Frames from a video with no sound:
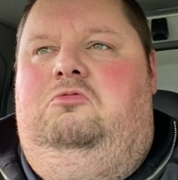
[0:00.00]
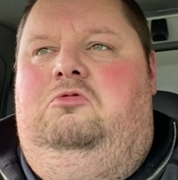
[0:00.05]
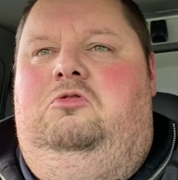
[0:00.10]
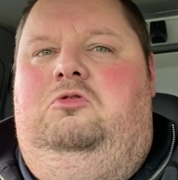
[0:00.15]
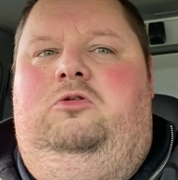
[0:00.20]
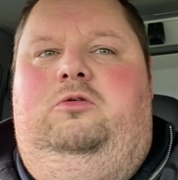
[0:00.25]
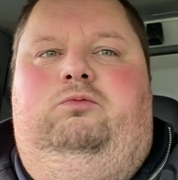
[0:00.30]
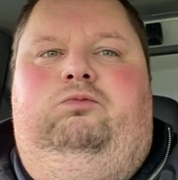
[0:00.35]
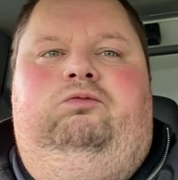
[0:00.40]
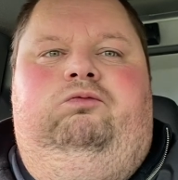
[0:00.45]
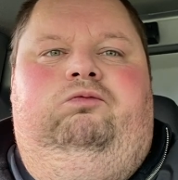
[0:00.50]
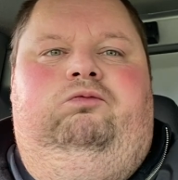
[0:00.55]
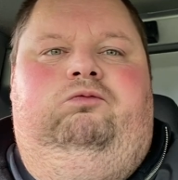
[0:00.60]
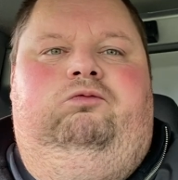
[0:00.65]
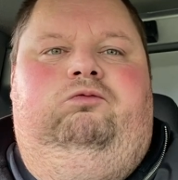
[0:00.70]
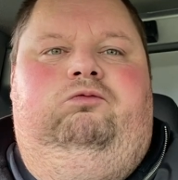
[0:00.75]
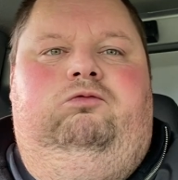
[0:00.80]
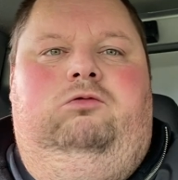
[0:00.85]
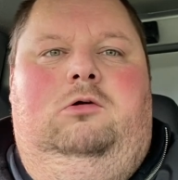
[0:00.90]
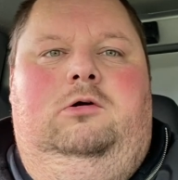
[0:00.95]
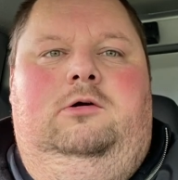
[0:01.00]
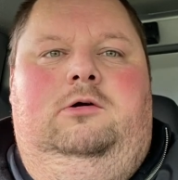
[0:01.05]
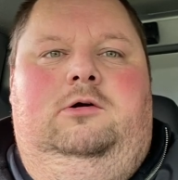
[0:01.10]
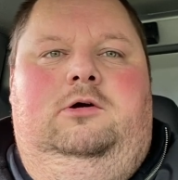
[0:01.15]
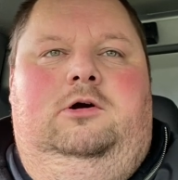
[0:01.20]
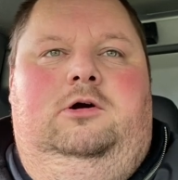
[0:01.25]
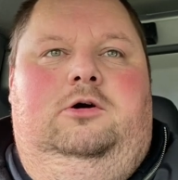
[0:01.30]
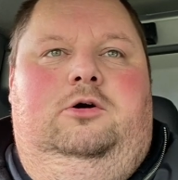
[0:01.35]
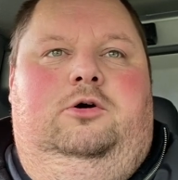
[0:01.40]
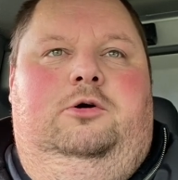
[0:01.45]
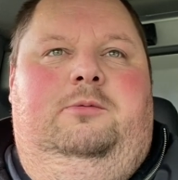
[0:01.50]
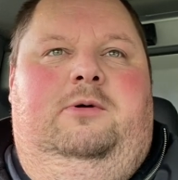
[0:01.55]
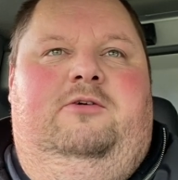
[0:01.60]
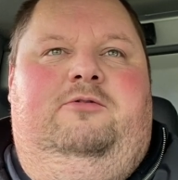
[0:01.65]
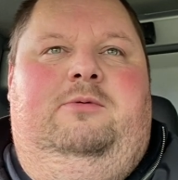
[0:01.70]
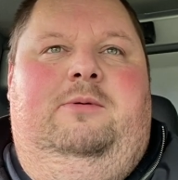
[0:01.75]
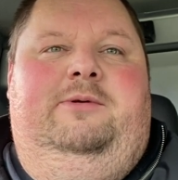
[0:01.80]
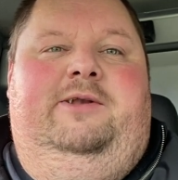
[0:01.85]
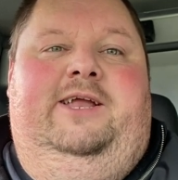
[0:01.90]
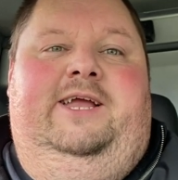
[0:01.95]
Coming back
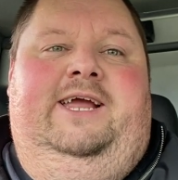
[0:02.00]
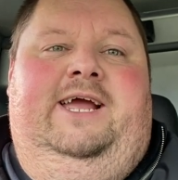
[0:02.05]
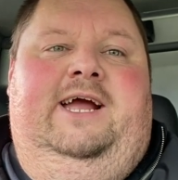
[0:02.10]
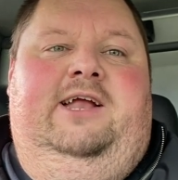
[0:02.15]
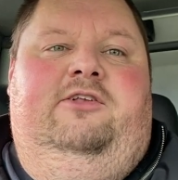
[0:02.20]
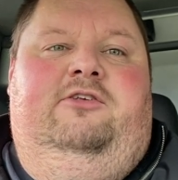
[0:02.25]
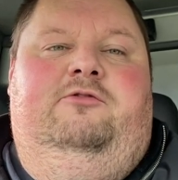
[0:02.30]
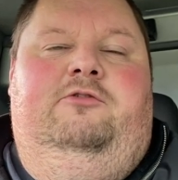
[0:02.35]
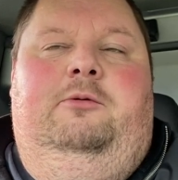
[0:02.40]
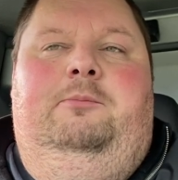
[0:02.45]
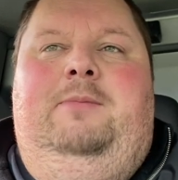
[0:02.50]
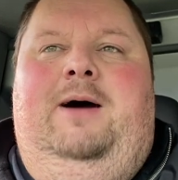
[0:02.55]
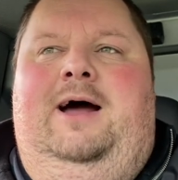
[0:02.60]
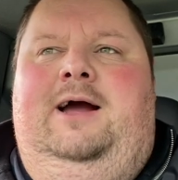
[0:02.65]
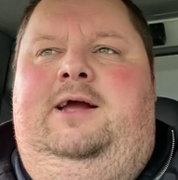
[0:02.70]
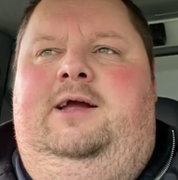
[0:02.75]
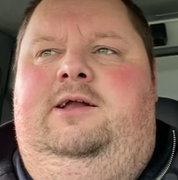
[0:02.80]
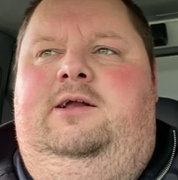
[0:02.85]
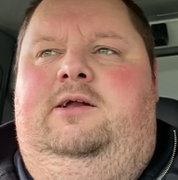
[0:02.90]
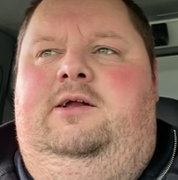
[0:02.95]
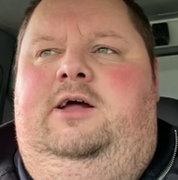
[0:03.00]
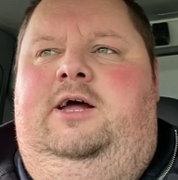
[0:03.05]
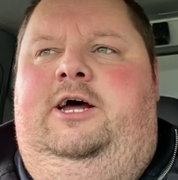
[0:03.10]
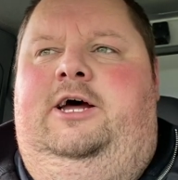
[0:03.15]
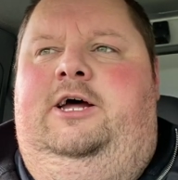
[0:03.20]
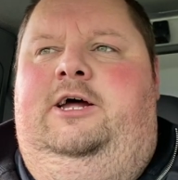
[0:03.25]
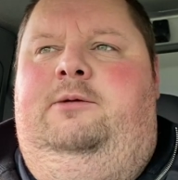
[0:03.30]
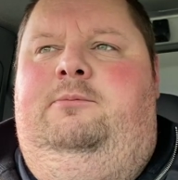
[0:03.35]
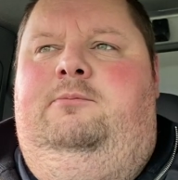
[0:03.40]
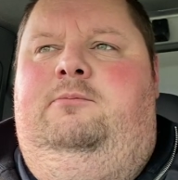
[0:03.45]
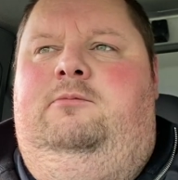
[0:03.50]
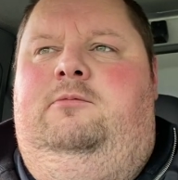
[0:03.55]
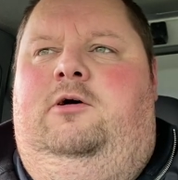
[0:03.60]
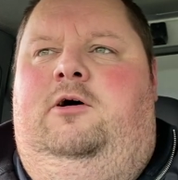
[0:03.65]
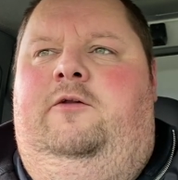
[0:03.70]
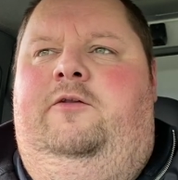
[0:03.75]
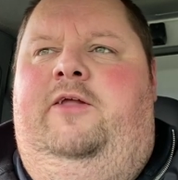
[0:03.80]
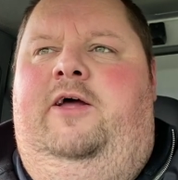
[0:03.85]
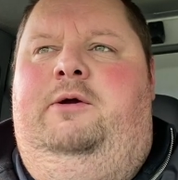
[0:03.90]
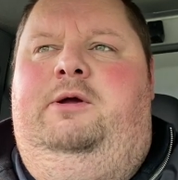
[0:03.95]
from Aberdeen, getting something back
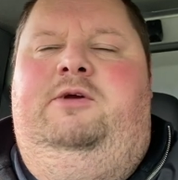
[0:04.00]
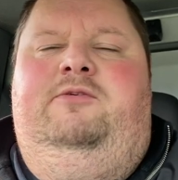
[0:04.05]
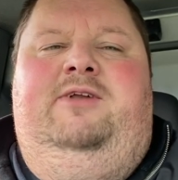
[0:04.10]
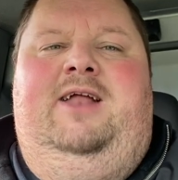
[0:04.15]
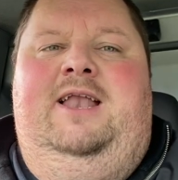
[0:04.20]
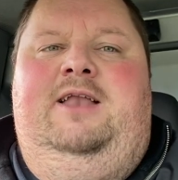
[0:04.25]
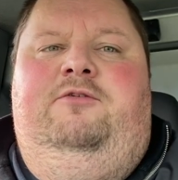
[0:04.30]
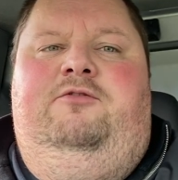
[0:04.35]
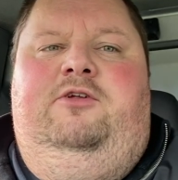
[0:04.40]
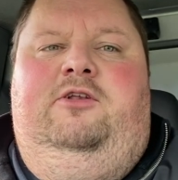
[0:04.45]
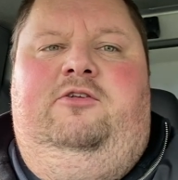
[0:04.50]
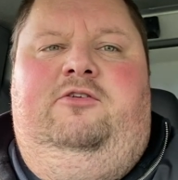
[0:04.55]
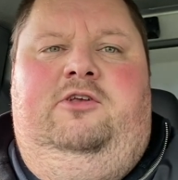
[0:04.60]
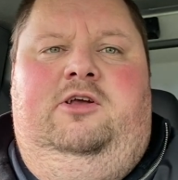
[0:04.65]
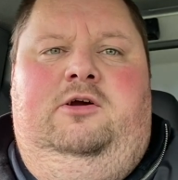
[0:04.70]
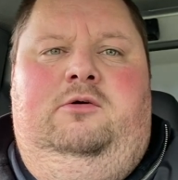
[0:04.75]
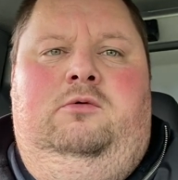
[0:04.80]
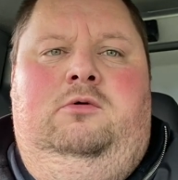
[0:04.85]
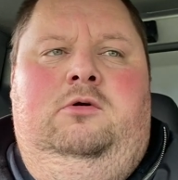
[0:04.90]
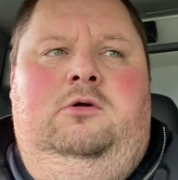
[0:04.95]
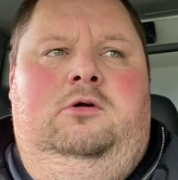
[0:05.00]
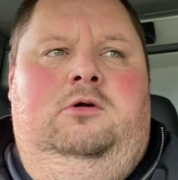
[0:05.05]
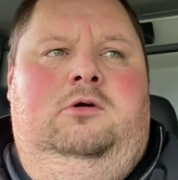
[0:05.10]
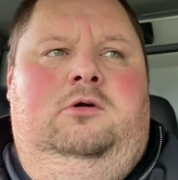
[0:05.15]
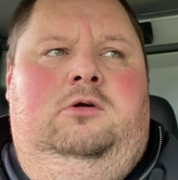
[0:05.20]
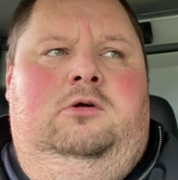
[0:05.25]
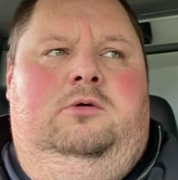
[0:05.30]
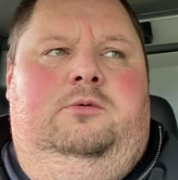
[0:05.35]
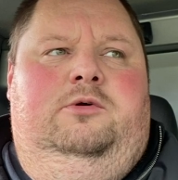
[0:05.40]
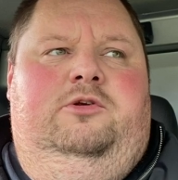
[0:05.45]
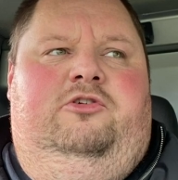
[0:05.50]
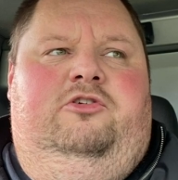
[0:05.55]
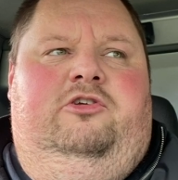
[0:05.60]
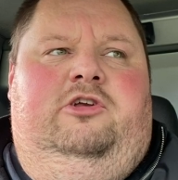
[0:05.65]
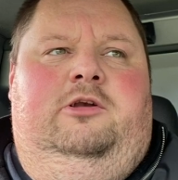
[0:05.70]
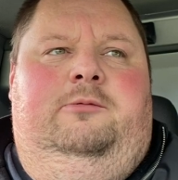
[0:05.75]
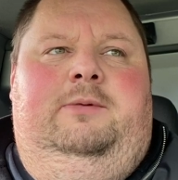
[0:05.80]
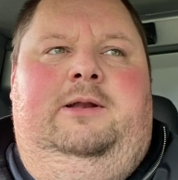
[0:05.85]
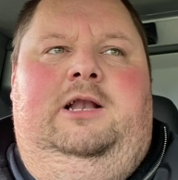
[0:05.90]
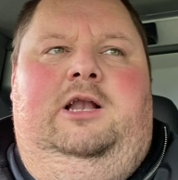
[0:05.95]
on there, even anything. So, which is
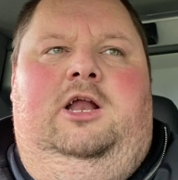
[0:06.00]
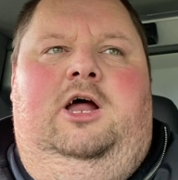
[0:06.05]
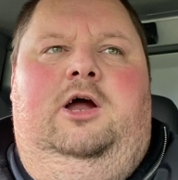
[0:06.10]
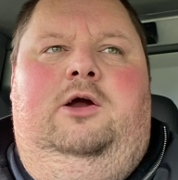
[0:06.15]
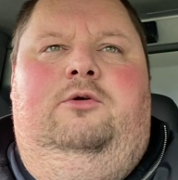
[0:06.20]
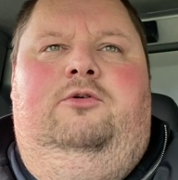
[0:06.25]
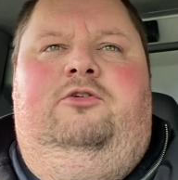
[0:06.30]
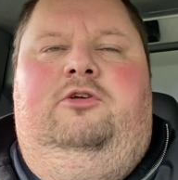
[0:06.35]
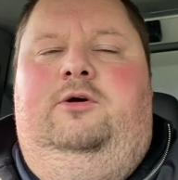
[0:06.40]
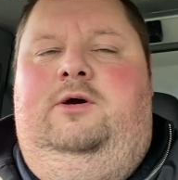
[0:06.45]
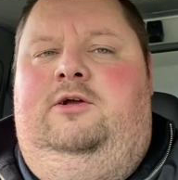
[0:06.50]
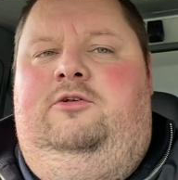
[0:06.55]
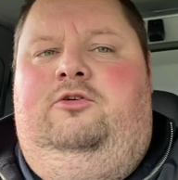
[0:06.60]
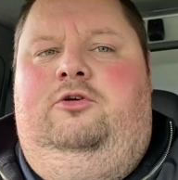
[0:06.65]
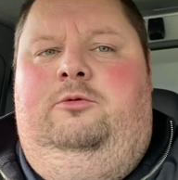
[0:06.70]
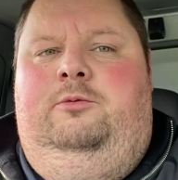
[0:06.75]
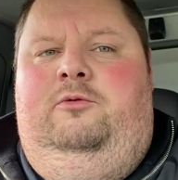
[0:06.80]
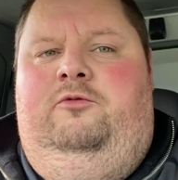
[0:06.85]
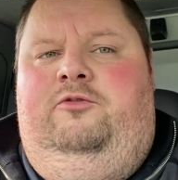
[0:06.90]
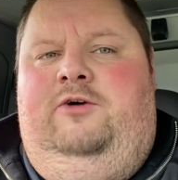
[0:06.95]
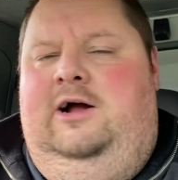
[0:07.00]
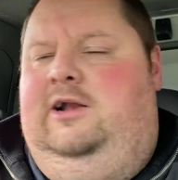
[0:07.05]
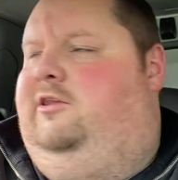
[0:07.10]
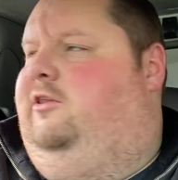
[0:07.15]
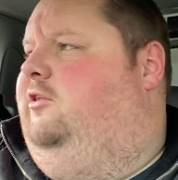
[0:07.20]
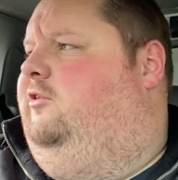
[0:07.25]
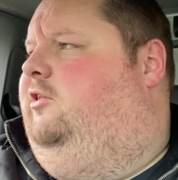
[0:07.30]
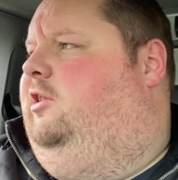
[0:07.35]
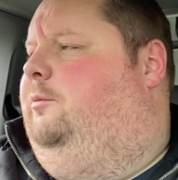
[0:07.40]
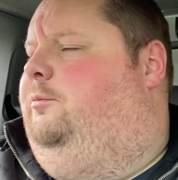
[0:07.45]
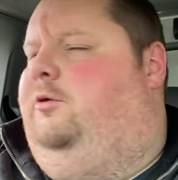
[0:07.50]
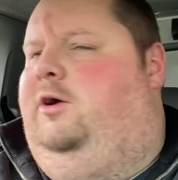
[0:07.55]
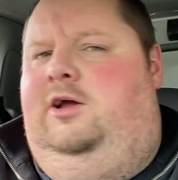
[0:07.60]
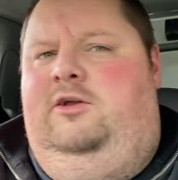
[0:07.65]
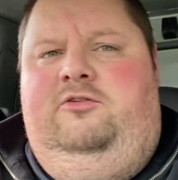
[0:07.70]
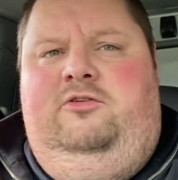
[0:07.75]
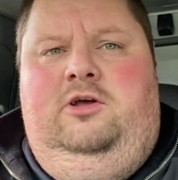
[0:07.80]
going to be low. So that's all been factored into the price.